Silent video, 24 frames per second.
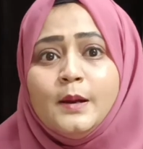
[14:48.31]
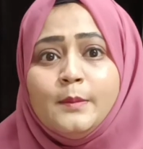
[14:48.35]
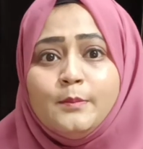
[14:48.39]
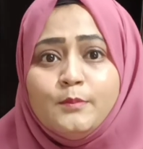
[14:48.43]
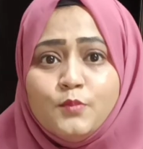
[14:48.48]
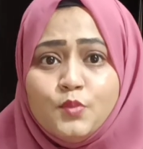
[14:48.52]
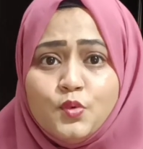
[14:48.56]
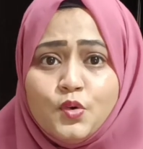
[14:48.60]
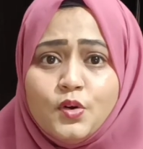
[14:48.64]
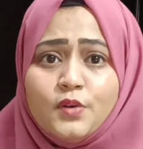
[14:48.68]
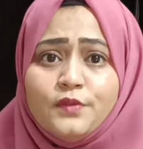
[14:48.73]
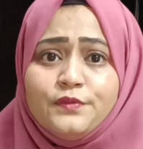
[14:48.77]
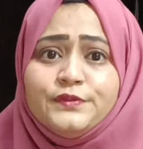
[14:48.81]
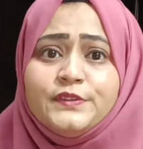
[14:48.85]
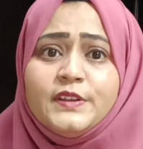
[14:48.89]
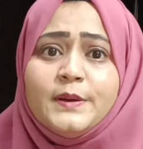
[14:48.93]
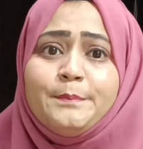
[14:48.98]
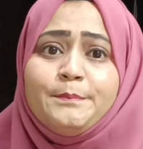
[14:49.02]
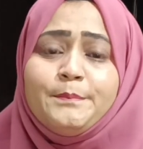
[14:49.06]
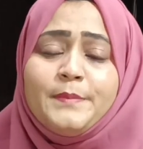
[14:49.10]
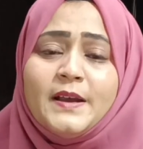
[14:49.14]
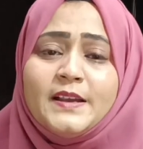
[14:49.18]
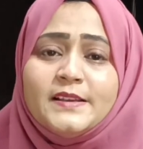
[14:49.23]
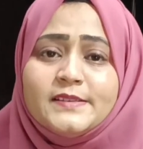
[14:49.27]
Move the
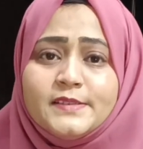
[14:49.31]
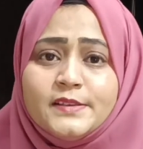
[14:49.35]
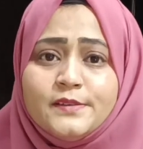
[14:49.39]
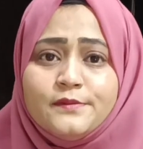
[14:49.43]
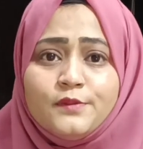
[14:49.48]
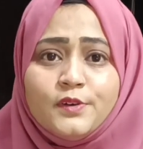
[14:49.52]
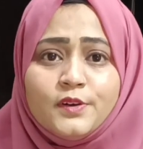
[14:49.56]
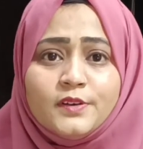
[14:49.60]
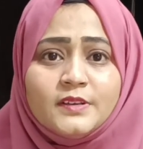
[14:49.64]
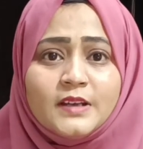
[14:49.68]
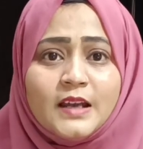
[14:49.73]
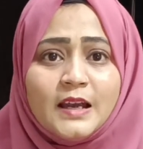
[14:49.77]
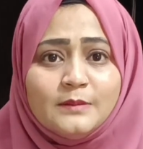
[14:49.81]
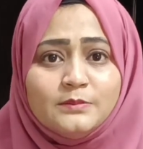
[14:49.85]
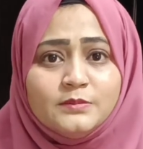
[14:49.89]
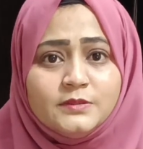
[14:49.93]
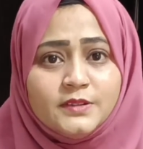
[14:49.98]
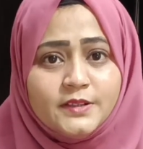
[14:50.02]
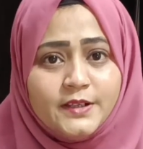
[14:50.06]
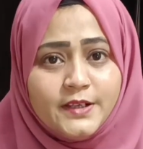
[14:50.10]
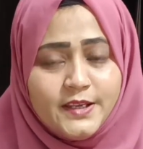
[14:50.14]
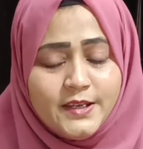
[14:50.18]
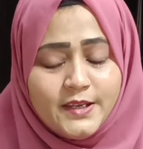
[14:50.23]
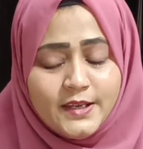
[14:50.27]
passive
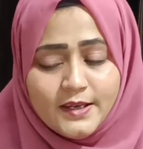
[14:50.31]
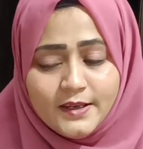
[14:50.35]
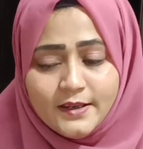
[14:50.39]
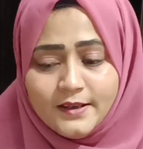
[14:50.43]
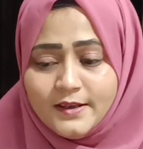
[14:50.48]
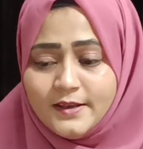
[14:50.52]
vocabulary,